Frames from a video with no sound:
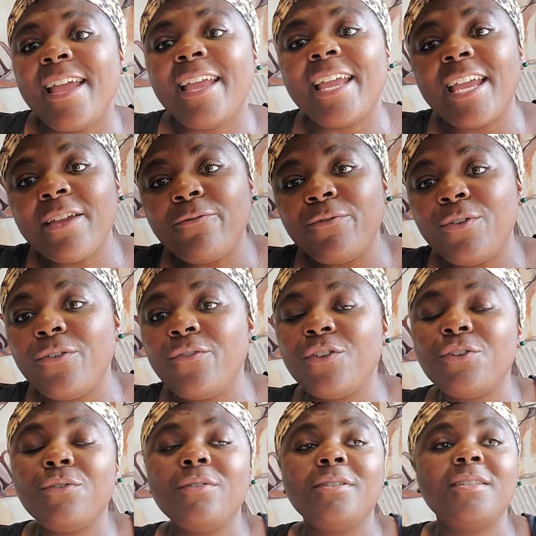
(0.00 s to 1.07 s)
If you've
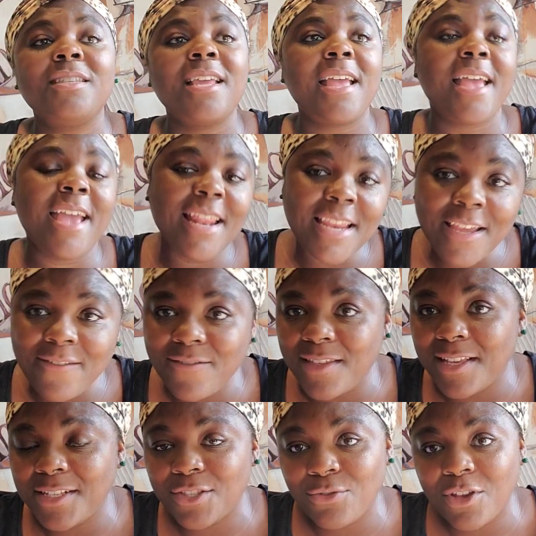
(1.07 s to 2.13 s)
used any of
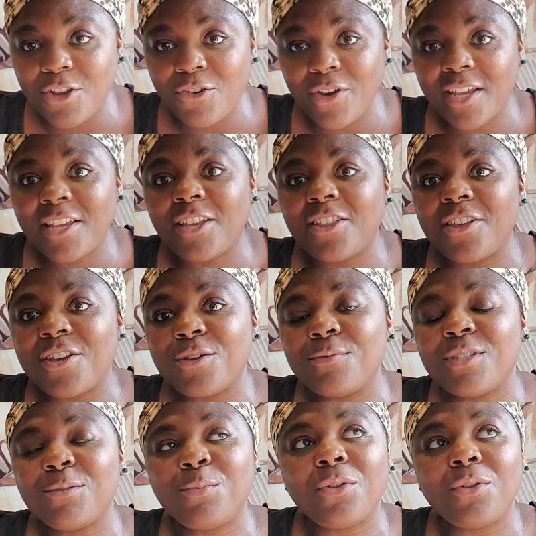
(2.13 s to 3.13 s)
these 3 curriculums,